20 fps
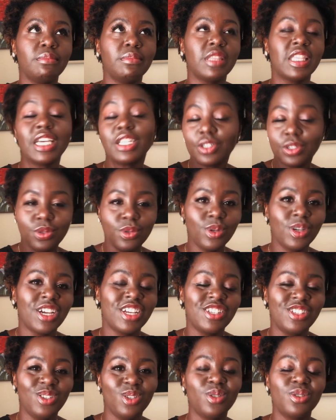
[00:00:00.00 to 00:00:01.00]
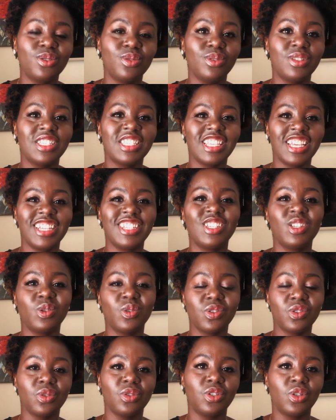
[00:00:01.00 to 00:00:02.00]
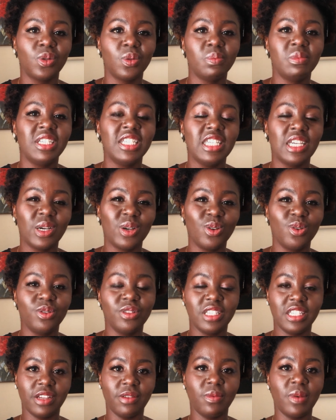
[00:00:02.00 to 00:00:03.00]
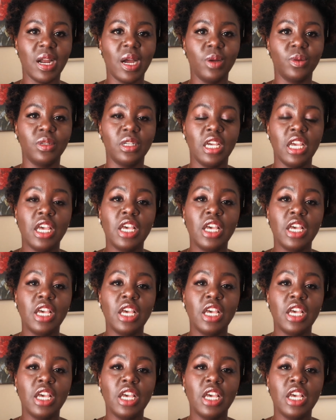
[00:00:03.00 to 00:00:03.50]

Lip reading: that you can use to set your social media goals around.